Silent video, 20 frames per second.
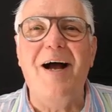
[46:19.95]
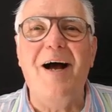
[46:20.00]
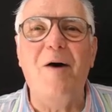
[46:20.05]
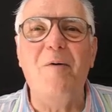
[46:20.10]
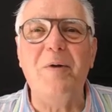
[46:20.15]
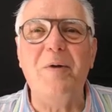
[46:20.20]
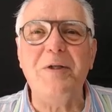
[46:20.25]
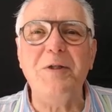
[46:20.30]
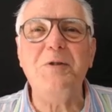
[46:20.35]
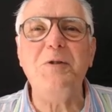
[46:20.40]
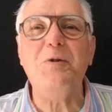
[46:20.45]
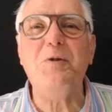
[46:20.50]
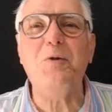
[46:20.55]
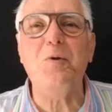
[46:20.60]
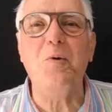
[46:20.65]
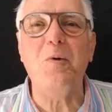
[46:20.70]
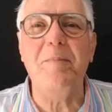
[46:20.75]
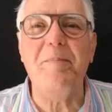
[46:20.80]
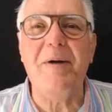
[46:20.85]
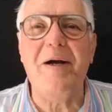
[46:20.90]
I wanted to
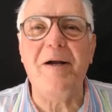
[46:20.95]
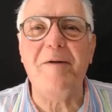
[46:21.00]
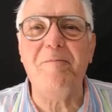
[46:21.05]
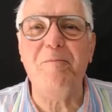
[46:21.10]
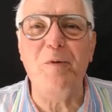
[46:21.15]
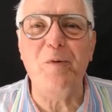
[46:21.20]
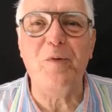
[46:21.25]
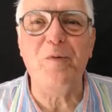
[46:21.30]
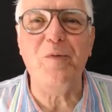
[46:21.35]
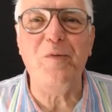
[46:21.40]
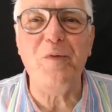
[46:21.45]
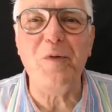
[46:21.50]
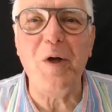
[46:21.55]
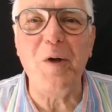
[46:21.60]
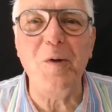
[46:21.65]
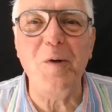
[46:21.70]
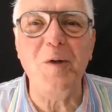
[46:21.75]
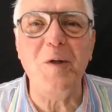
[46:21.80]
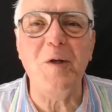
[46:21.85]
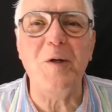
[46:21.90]
talk about
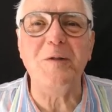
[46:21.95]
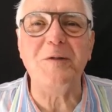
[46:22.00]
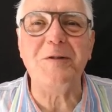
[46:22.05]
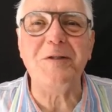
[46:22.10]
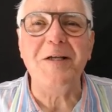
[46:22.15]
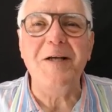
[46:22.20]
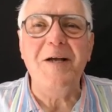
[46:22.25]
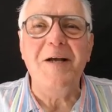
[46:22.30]
portfolios